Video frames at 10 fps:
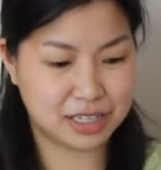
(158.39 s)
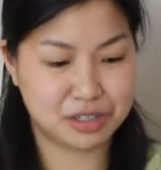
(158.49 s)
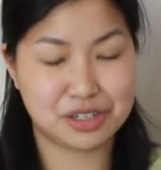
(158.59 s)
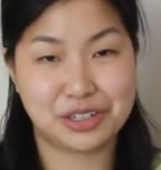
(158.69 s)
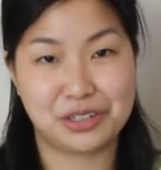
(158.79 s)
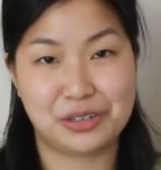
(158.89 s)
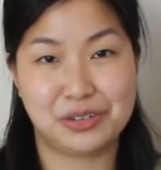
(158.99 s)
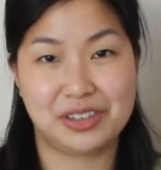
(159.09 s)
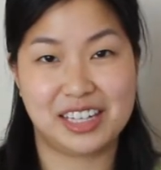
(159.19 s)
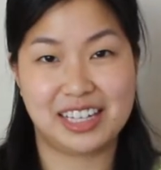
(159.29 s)

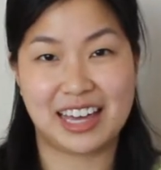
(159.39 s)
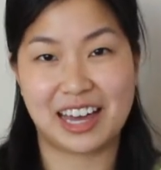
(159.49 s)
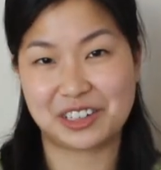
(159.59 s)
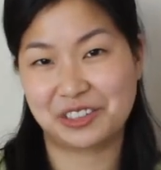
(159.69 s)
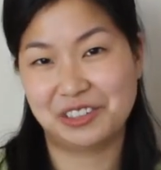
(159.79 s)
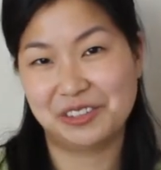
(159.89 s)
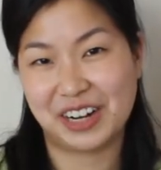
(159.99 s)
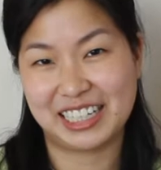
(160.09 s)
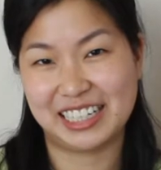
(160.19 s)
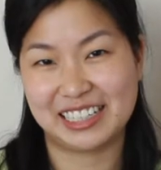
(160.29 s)
into the actual
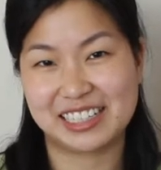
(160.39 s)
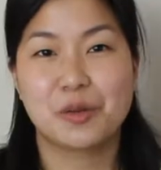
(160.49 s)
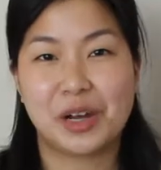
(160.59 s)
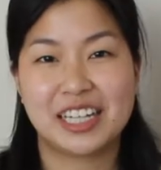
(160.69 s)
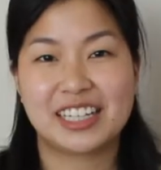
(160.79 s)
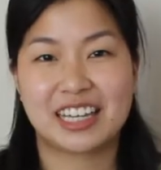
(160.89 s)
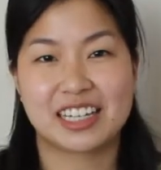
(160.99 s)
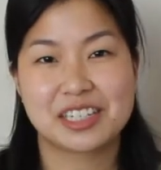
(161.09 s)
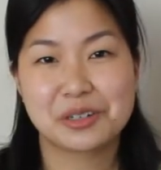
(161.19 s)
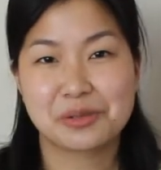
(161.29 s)
wedding. When
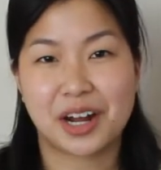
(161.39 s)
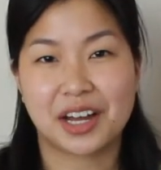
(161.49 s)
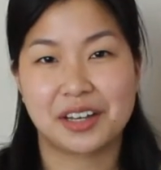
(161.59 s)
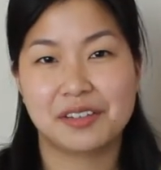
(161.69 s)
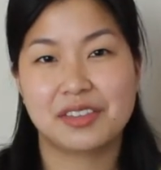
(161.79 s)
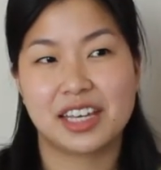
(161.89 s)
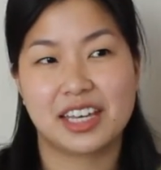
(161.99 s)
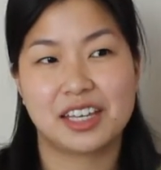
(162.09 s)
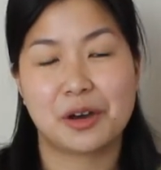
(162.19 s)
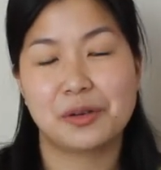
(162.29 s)
guests arrive,
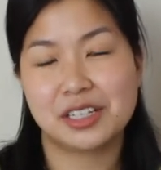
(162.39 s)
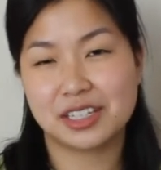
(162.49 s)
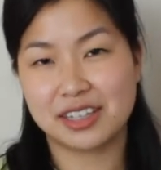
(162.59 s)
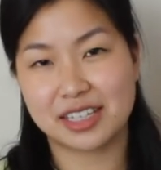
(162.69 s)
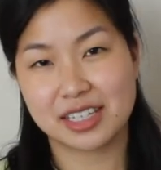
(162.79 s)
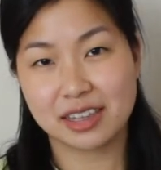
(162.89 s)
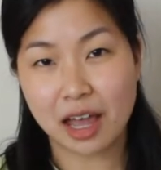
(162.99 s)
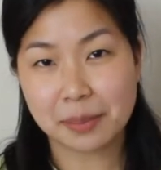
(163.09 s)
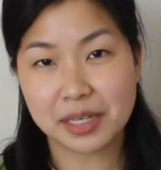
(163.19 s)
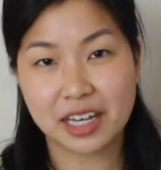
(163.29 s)
they go into this
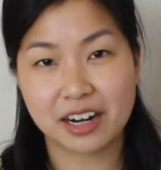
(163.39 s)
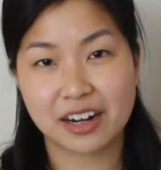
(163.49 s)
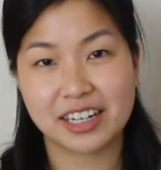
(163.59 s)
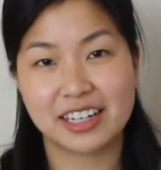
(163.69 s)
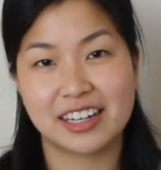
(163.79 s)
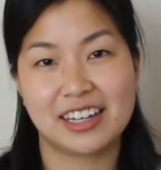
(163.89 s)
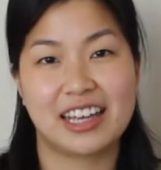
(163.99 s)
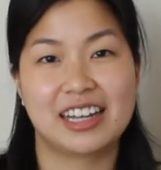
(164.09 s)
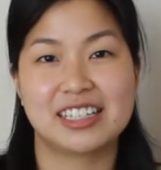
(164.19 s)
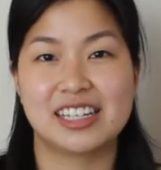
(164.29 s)
lobby area,
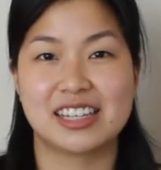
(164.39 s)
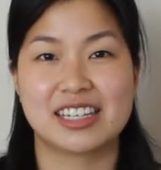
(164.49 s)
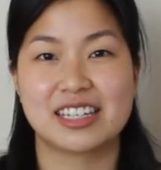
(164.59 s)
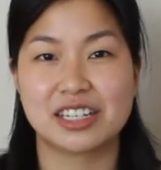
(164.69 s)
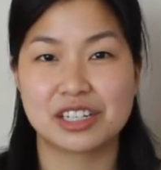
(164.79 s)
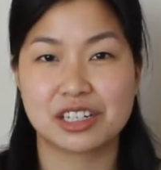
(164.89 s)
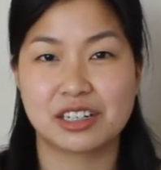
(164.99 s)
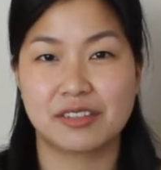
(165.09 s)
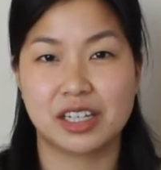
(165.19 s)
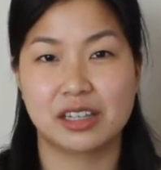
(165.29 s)
and in the center
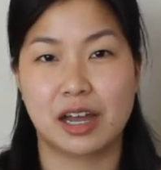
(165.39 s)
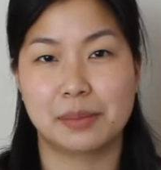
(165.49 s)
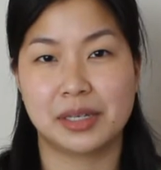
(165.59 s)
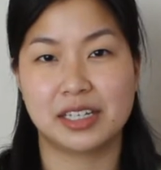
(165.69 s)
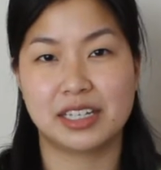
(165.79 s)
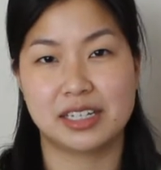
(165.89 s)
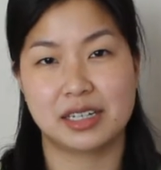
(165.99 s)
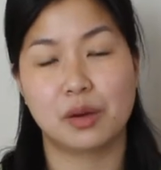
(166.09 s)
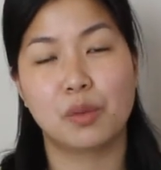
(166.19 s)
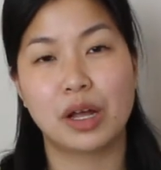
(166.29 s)
of the lobby is
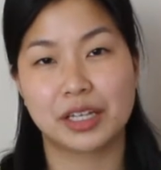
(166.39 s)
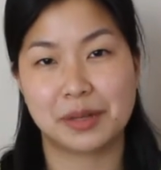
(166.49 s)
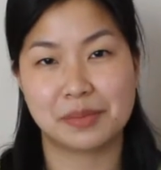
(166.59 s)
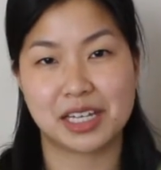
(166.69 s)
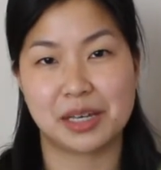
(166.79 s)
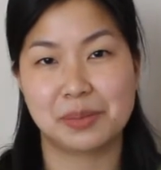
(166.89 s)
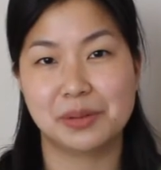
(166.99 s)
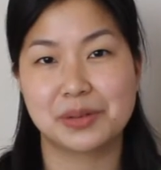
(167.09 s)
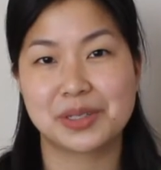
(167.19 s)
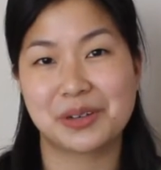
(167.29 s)
a welcome
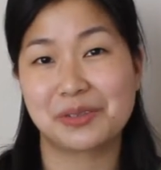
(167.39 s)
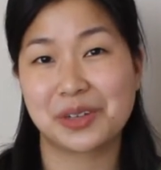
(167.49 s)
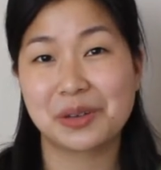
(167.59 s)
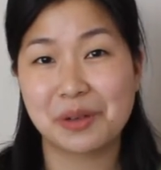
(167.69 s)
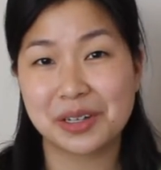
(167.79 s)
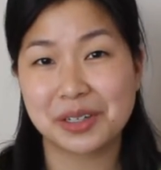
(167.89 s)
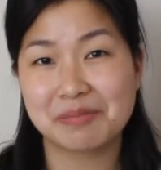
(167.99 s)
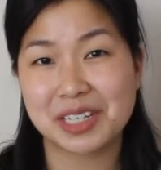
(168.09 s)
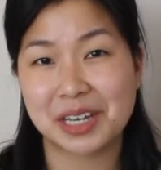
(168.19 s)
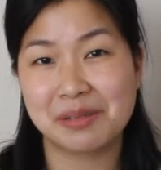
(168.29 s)
table. So for the
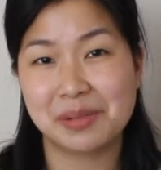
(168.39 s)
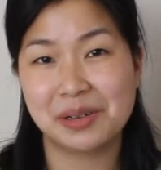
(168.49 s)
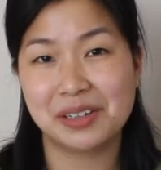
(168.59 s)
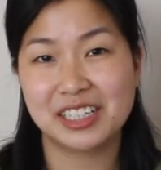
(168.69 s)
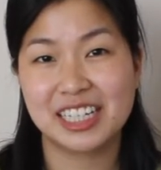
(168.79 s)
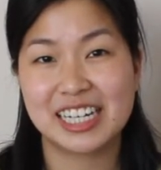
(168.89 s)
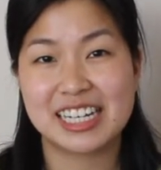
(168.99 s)
welcome table,